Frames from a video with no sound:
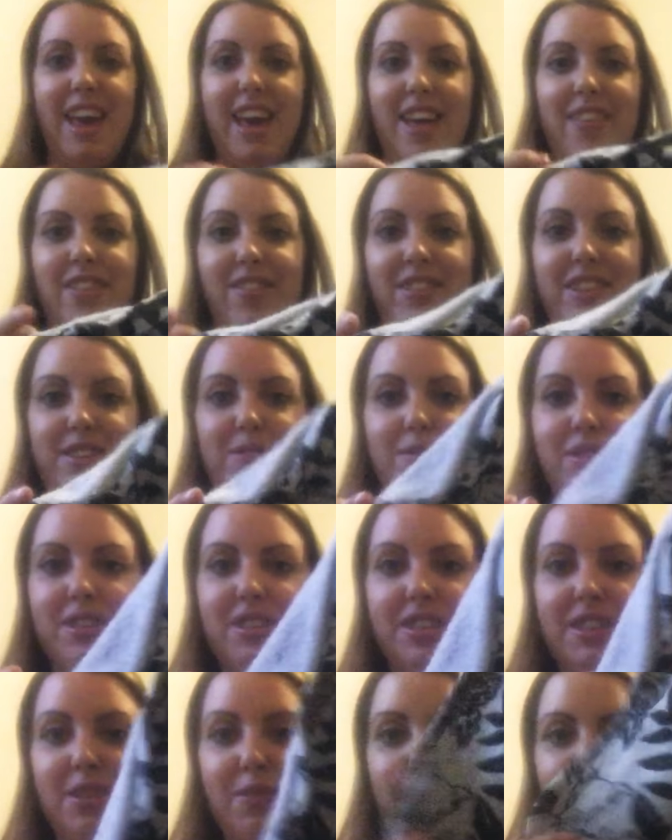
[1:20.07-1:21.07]
And then this
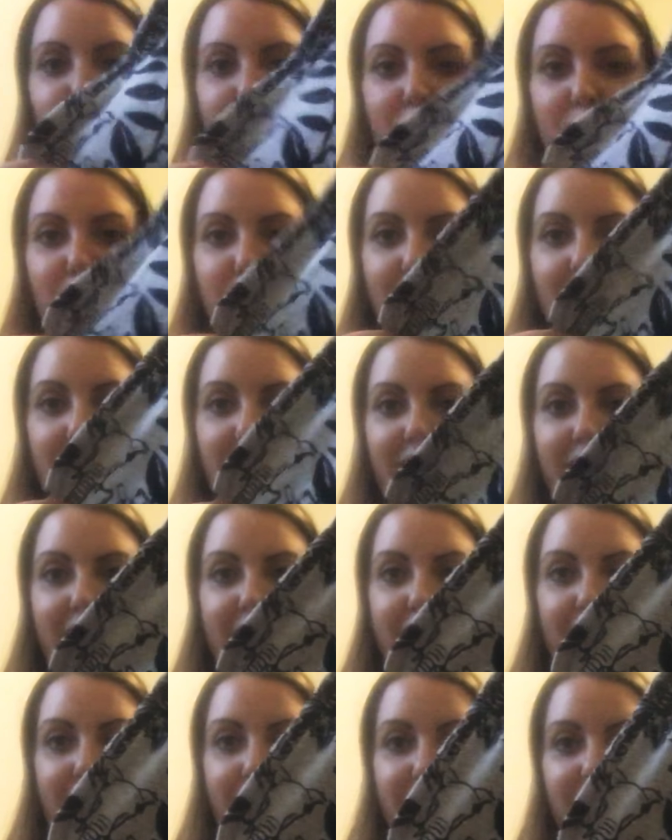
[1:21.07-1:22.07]
one's the one with the
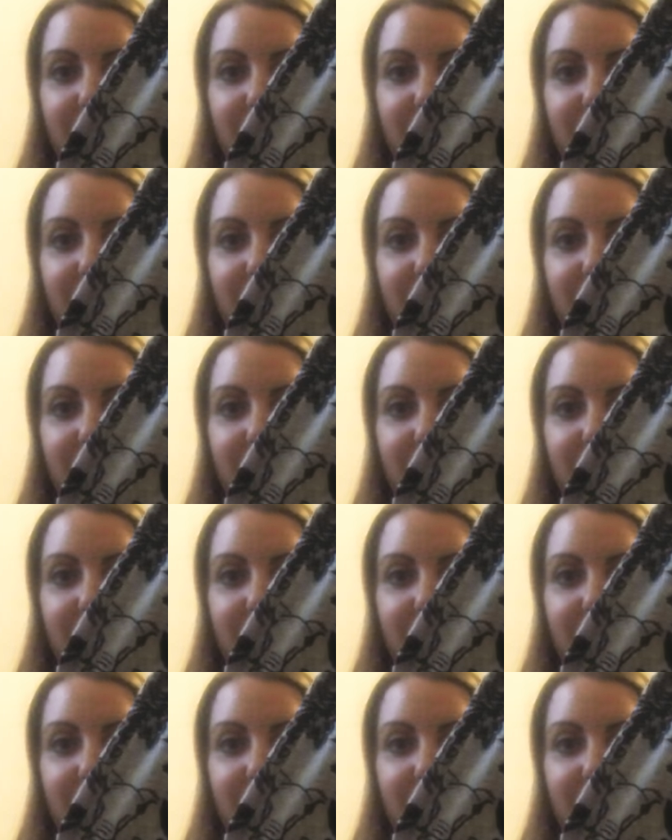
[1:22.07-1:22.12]
pattern.